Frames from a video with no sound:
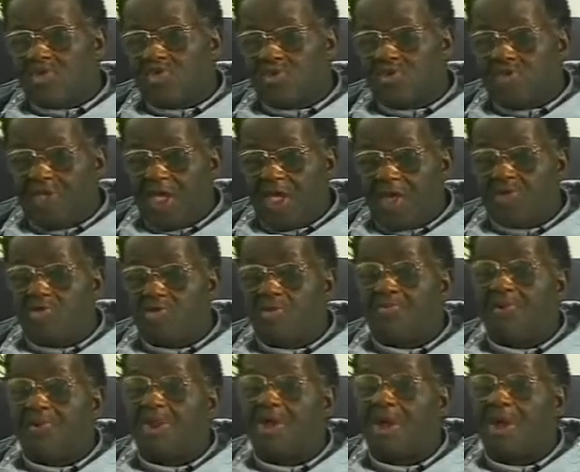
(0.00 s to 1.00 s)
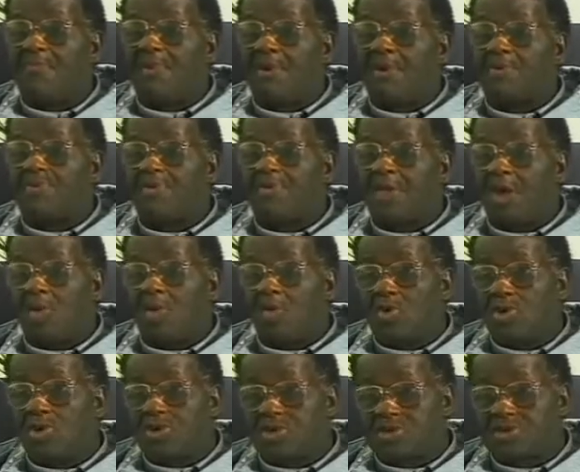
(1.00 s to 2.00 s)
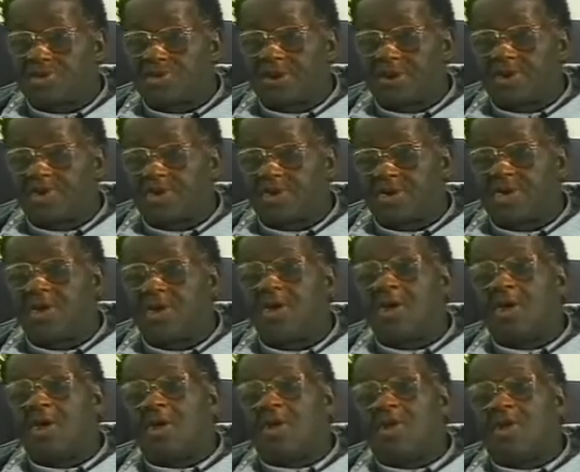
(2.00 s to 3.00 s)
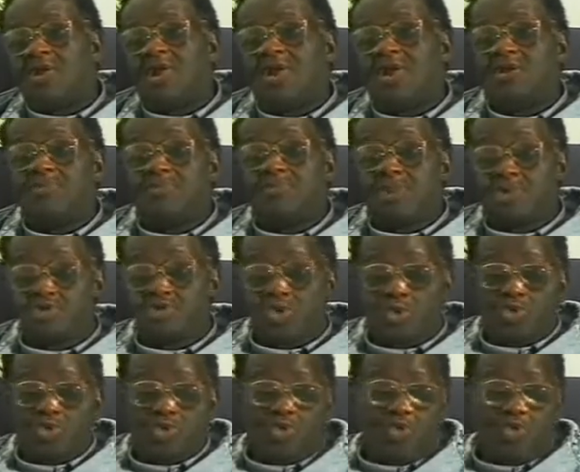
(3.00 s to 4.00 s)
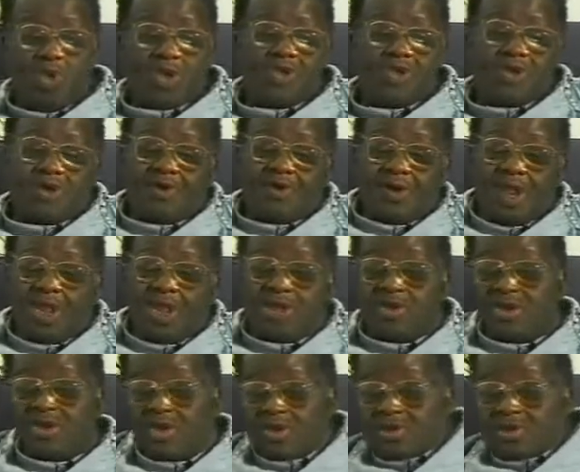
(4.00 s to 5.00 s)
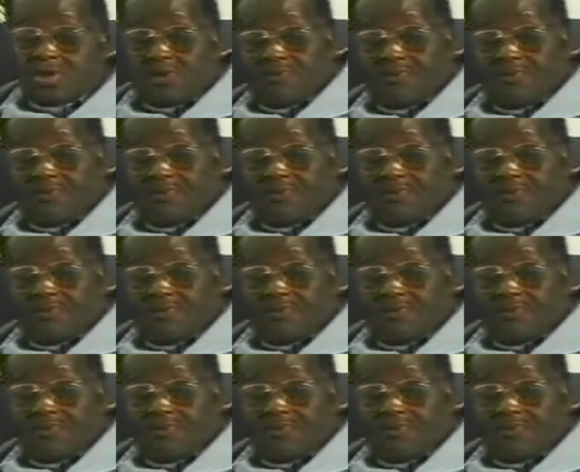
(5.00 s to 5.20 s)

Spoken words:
to bring about their own destruction. Let me show you what Grey did.